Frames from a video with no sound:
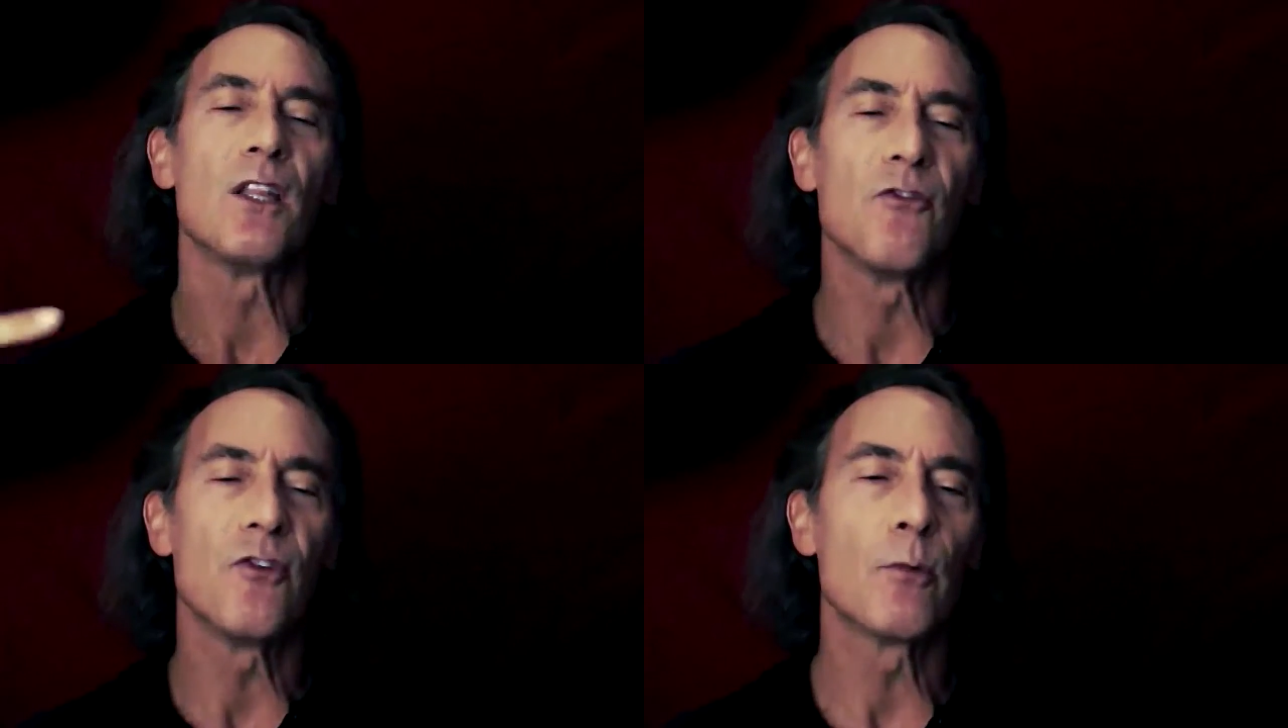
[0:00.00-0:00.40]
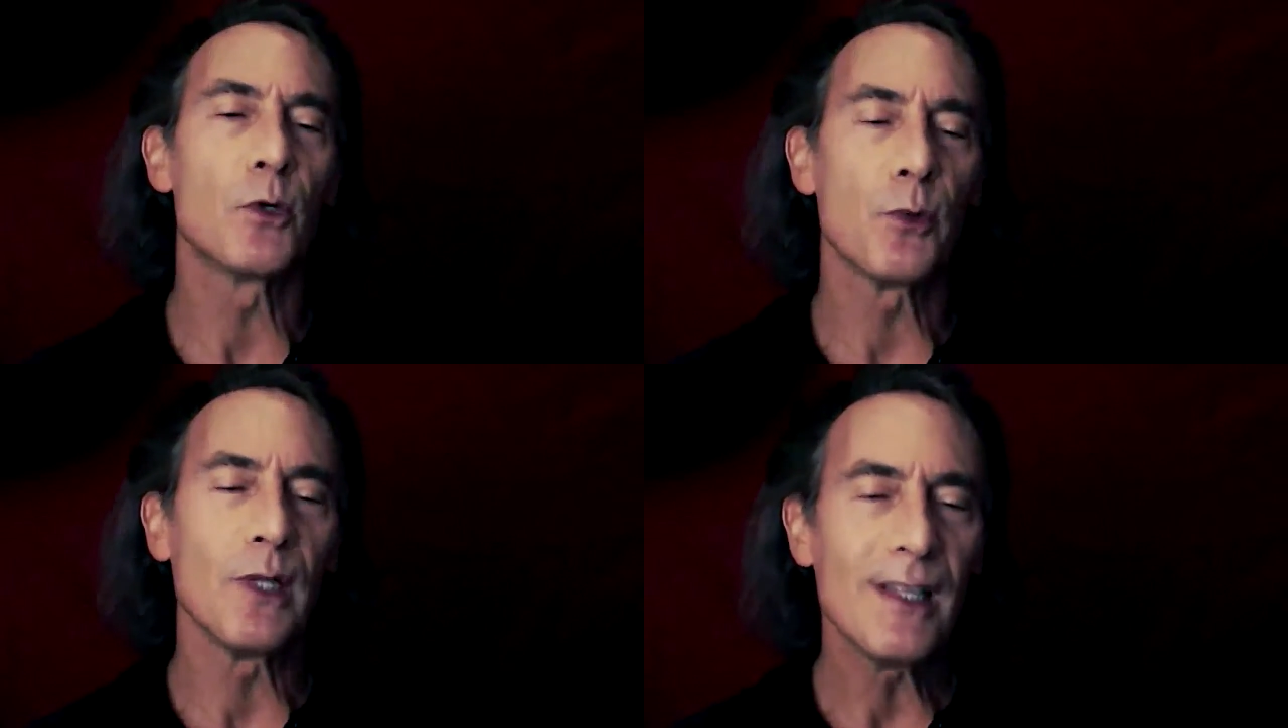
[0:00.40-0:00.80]
the film
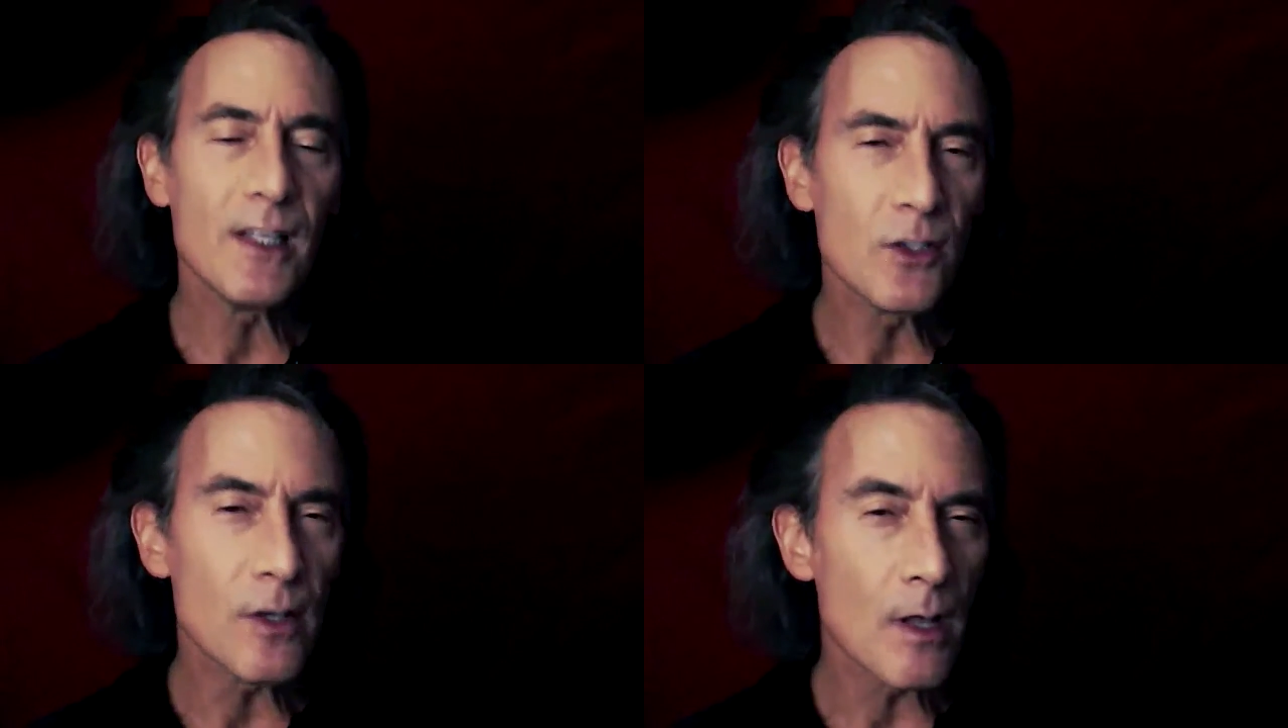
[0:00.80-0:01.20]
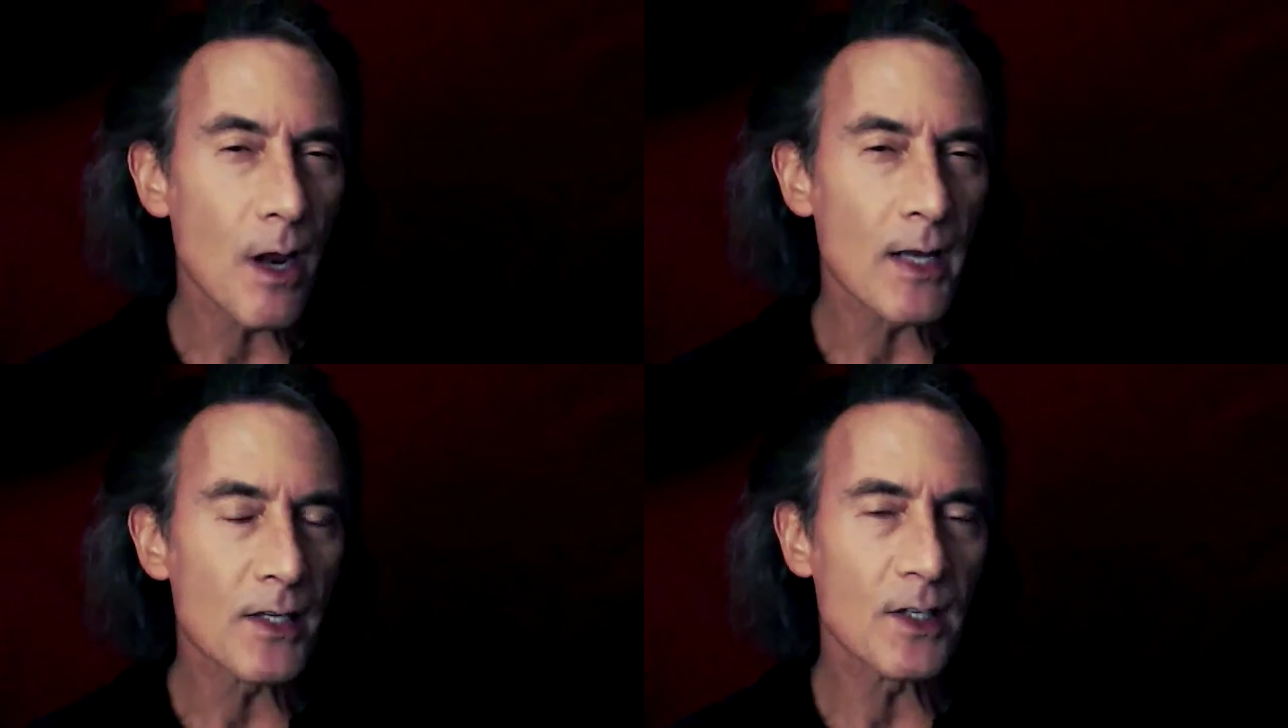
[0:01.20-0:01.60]
was released in the
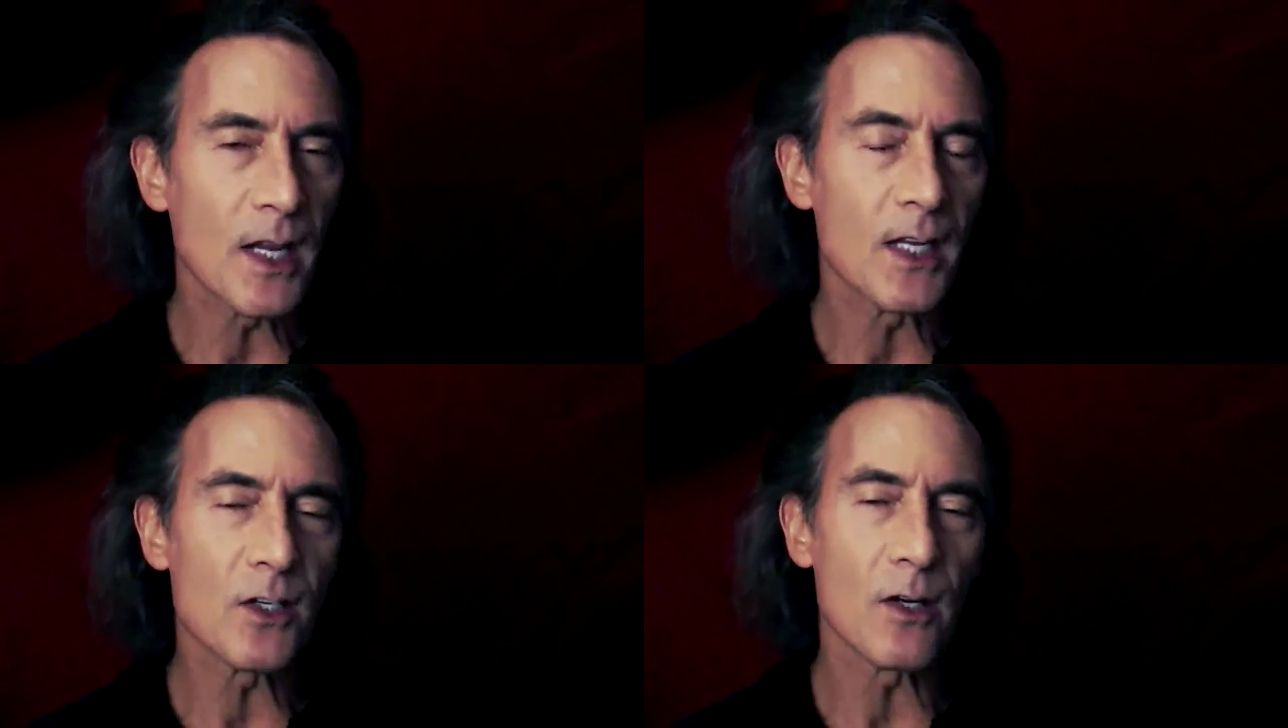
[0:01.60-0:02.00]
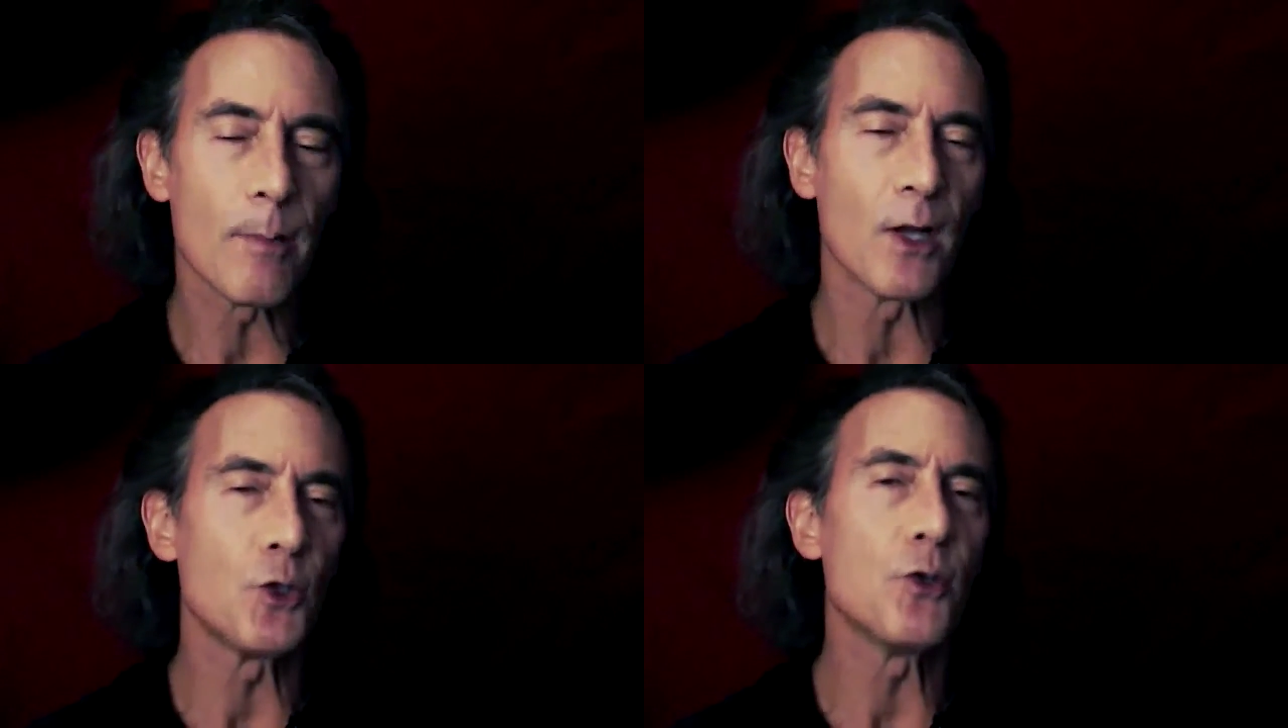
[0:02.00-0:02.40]
United States in
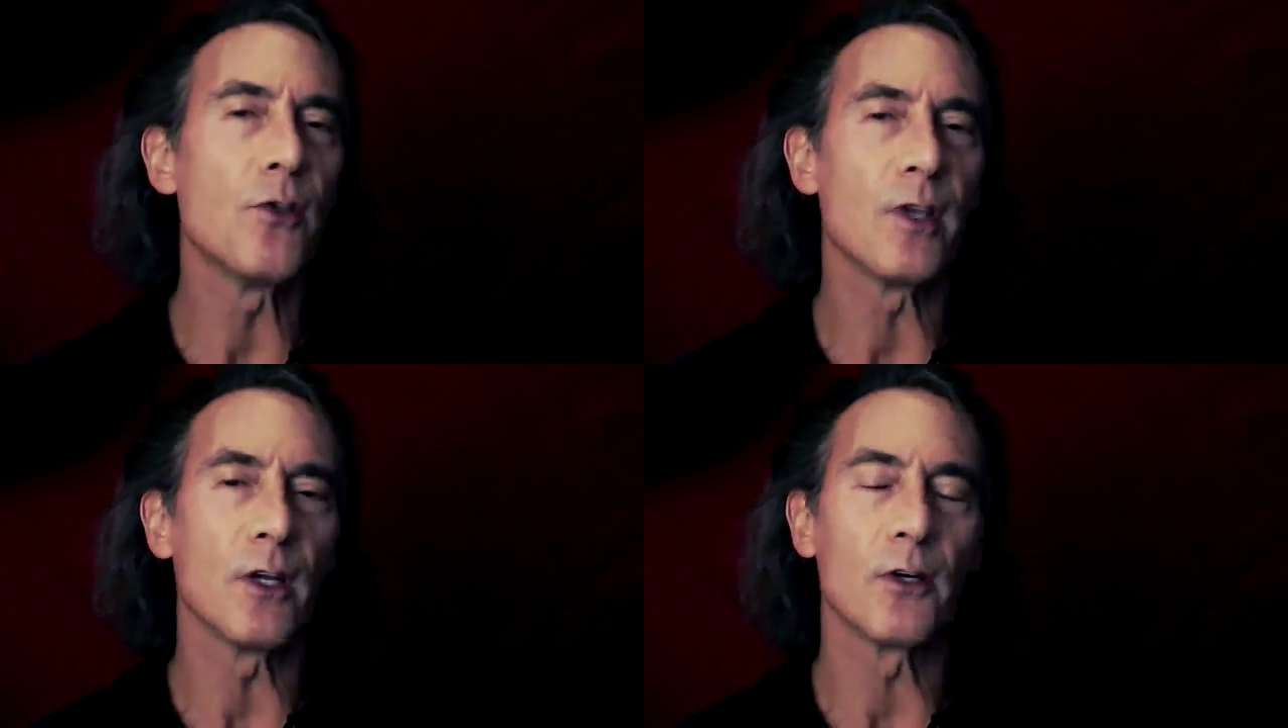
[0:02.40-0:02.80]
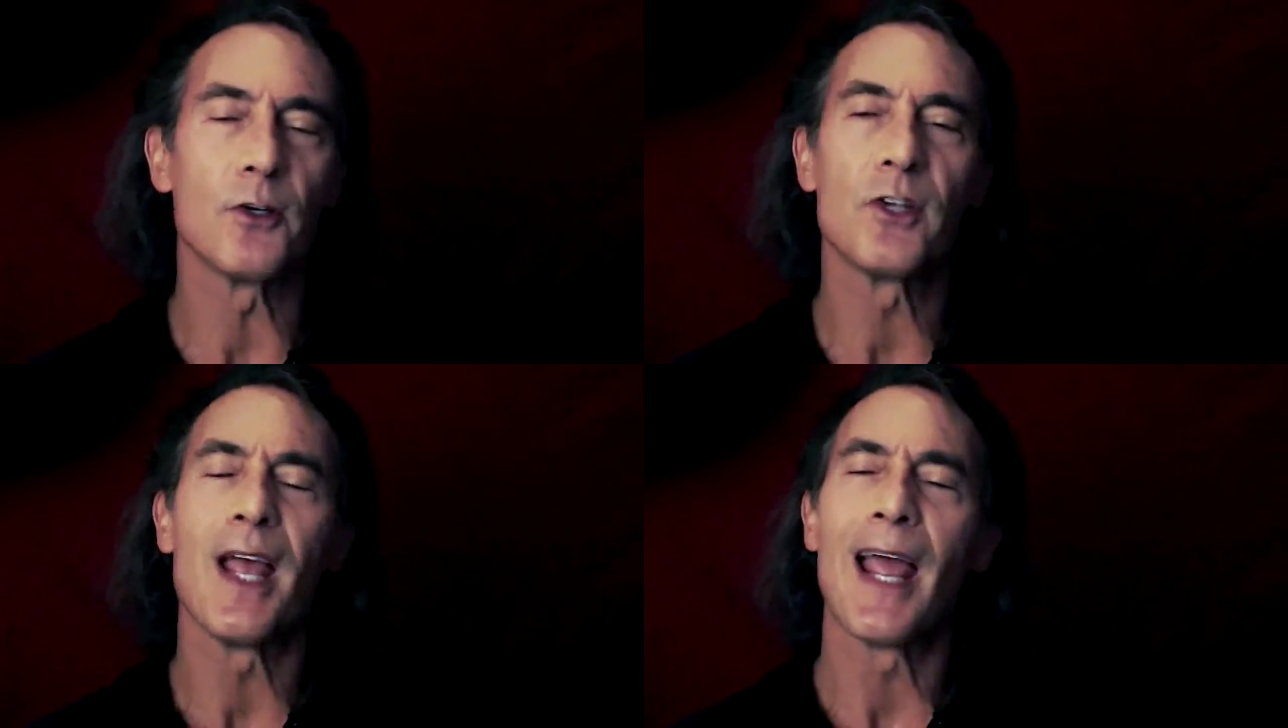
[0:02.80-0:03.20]
about 2 theaters,